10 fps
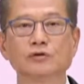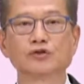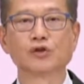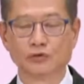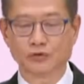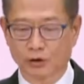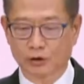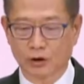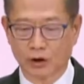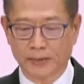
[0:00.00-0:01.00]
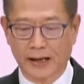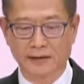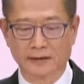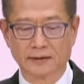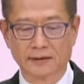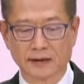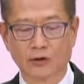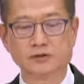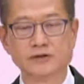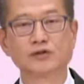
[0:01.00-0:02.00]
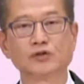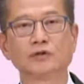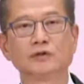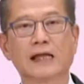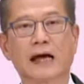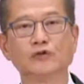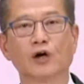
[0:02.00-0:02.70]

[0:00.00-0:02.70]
Similar arrangements will apply to recipients